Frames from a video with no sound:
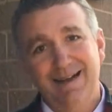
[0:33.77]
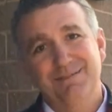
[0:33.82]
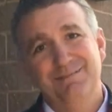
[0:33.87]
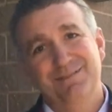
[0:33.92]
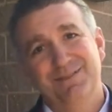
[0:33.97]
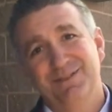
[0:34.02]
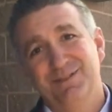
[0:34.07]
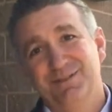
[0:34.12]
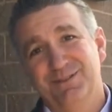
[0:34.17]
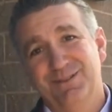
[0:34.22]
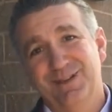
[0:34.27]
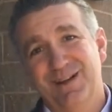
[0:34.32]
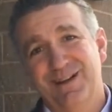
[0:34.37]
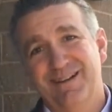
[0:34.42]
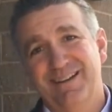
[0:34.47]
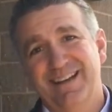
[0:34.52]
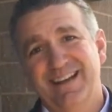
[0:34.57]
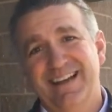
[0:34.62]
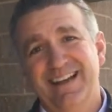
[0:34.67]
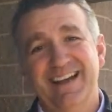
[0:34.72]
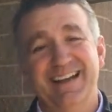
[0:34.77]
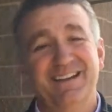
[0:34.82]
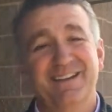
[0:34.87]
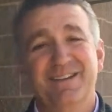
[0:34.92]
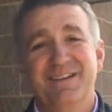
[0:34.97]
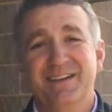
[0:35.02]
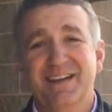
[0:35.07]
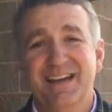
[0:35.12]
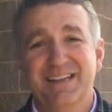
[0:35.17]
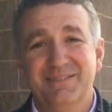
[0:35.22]
I'm so sorry. I know
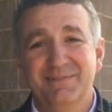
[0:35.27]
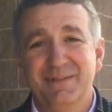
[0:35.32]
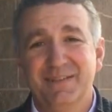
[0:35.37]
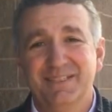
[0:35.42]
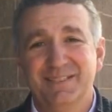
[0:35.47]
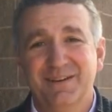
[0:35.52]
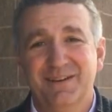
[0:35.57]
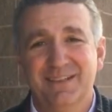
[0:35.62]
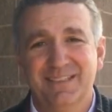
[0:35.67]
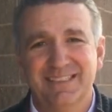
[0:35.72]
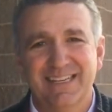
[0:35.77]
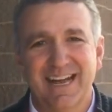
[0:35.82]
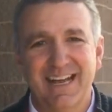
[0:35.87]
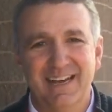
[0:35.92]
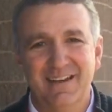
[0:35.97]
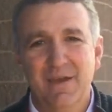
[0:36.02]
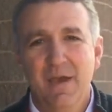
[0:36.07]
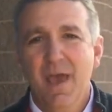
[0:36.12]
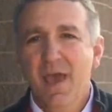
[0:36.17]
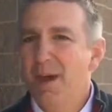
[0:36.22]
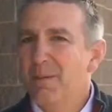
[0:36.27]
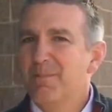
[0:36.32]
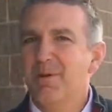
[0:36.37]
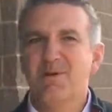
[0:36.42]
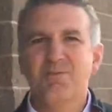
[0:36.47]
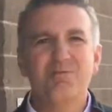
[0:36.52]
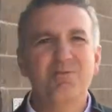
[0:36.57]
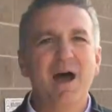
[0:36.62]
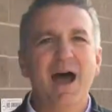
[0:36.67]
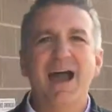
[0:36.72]
you guys will be so excited.
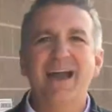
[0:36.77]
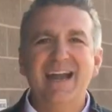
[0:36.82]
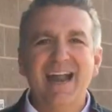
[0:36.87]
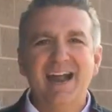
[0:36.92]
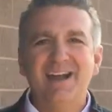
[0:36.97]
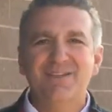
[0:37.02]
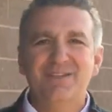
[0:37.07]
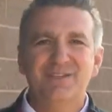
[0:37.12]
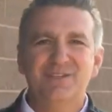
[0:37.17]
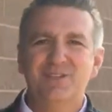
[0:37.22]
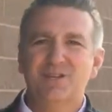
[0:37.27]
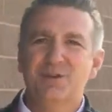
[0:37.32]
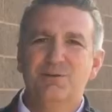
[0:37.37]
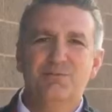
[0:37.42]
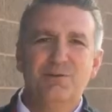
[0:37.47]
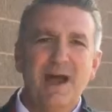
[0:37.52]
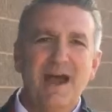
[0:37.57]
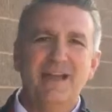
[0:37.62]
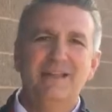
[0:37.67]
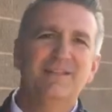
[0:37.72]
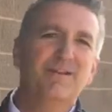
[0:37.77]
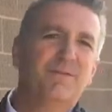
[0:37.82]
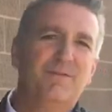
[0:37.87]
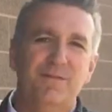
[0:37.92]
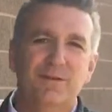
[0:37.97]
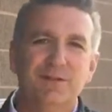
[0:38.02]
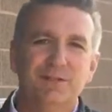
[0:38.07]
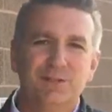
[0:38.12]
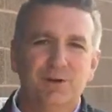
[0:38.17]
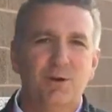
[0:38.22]
But right out of the chute, right in the
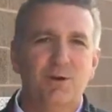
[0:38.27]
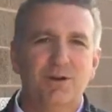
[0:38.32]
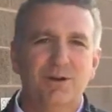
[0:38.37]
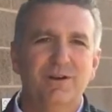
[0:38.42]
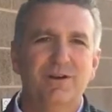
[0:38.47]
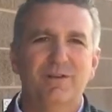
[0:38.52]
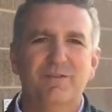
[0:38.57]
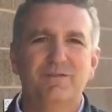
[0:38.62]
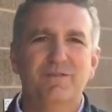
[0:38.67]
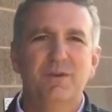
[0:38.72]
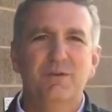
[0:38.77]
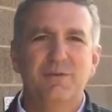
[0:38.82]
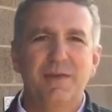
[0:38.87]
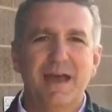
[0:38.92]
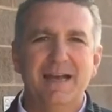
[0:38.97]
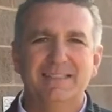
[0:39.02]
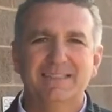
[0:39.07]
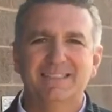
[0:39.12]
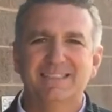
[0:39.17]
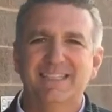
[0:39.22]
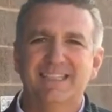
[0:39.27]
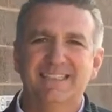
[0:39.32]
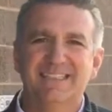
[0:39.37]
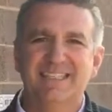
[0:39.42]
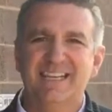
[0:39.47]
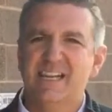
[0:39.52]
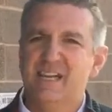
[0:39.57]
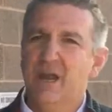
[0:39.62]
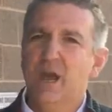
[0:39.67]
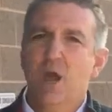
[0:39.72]
first quarter of
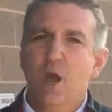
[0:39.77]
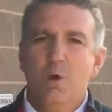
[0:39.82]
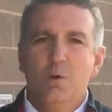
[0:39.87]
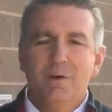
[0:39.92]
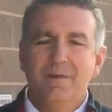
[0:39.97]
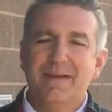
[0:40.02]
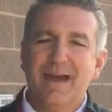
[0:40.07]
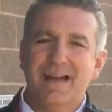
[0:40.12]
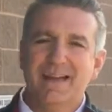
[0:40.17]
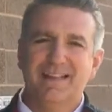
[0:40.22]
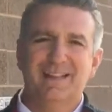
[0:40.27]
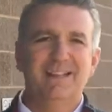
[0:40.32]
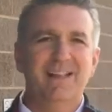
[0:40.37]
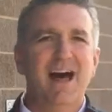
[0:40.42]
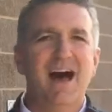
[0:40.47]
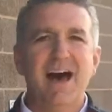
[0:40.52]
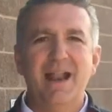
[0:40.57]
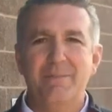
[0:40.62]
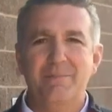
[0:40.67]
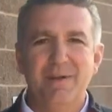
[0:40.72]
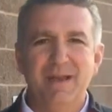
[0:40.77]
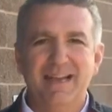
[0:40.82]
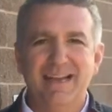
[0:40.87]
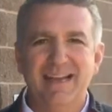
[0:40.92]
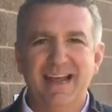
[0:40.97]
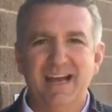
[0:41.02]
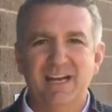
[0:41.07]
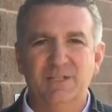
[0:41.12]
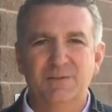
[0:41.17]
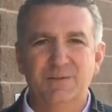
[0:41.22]
2016, we've got a lot of big
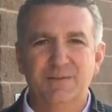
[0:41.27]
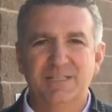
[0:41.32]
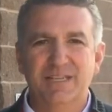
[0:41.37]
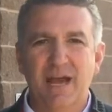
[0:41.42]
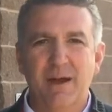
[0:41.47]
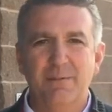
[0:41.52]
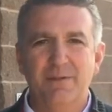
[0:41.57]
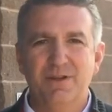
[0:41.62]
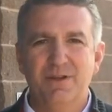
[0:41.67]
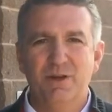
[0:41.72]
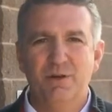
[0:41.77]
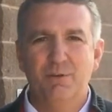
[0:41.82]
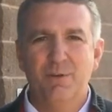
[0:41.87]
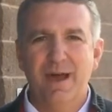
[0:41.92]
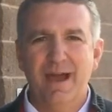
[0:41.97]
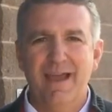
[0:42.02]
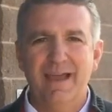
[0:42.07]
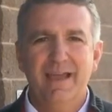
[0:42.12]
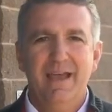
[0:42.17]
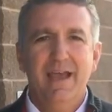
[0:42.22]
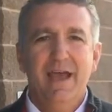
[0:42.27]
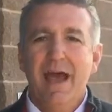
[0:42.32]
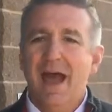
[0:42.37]
announcements coming your way.